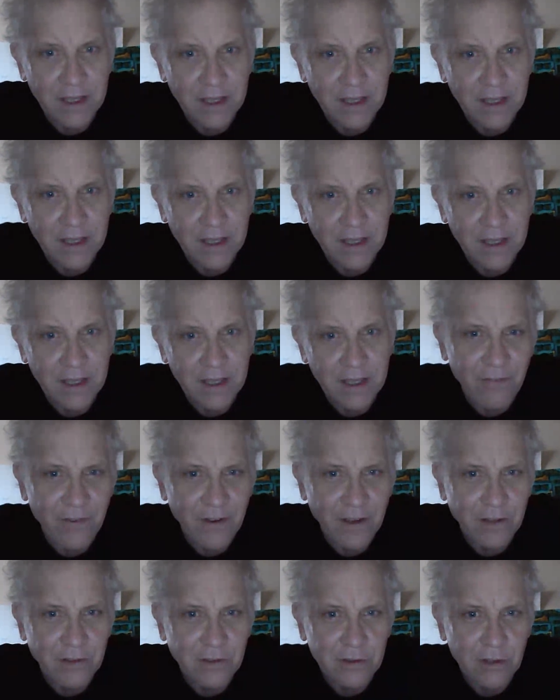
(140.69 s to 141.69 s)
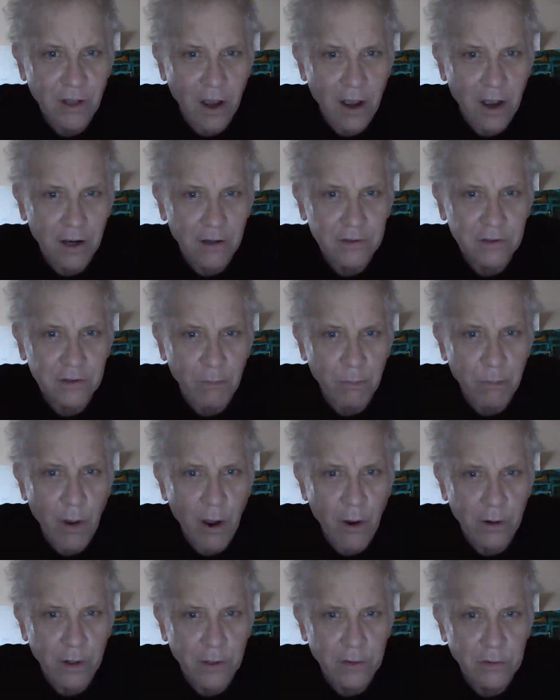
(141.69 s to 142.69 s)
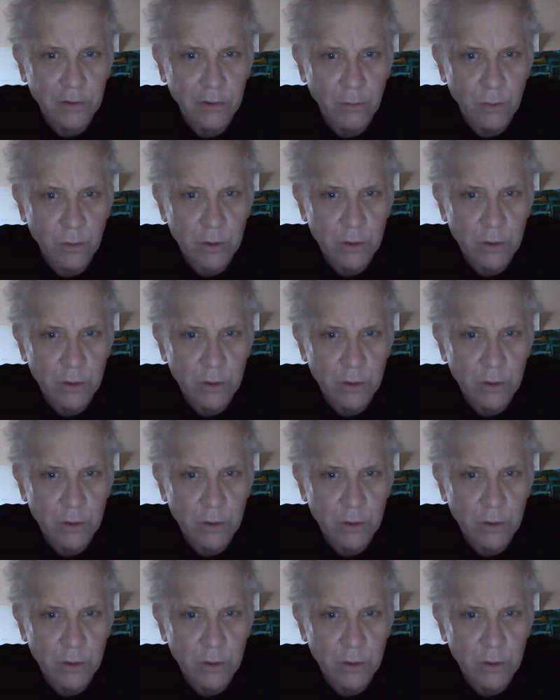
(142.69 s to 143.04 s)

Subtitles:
laughing stocks of poets who